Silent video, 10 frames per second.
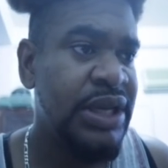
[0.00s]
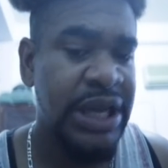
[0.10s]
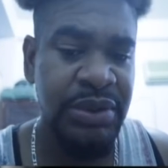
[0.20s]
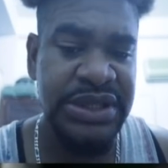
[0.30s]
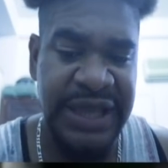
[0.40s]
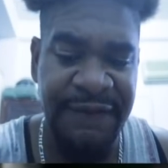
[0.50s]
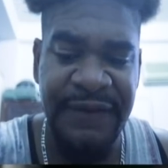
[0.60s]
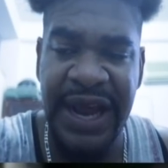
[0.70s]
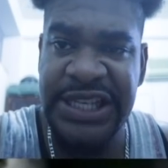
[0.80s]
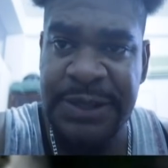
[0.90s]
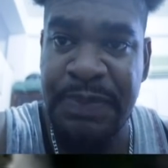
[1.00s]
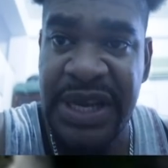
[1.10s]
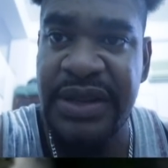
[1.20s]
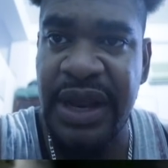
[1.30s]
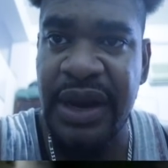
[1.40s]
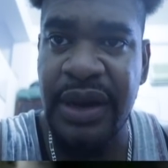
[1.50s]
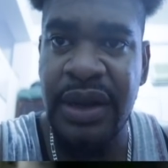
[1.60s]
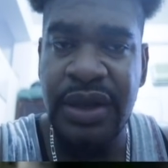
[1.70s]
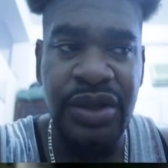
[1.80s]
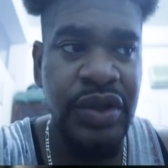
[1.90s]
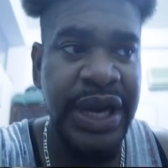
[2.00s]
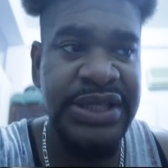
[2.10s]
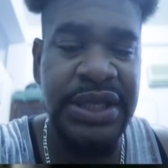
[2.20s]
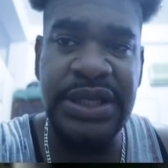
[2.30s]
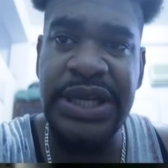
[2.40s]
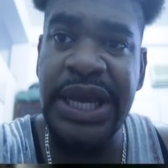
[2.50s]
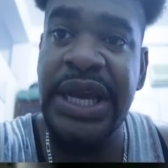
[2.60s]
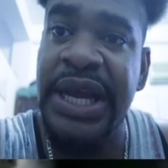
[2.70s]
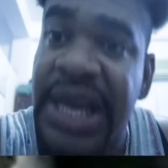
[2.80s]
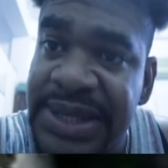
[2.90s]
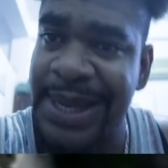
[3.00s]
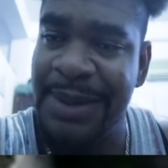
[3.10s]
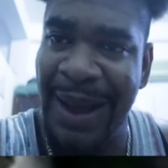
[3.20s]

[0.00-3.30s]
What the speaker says: There was definite speed there. You guys need to take it easy,